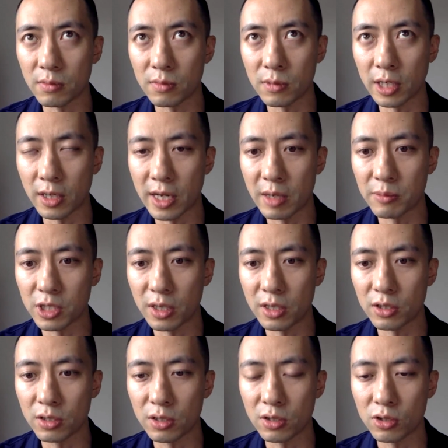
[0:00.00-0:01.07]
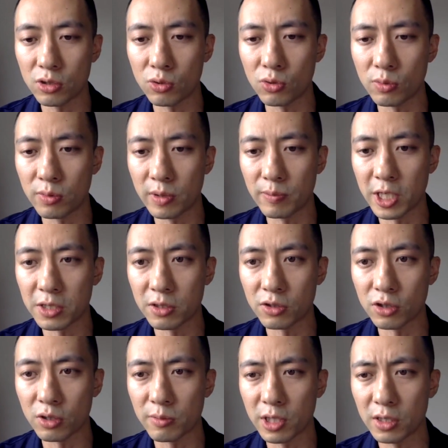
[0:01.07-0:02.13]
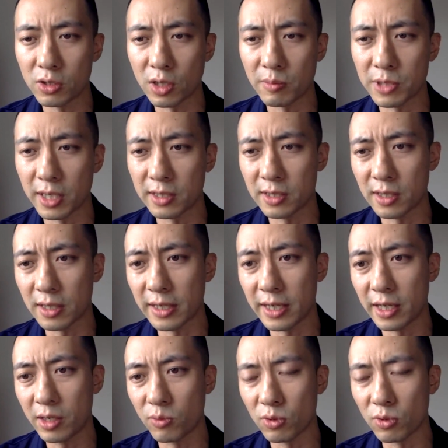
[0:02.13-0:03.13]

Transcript: like an Amazon tool based in Germany. So I'm testing that.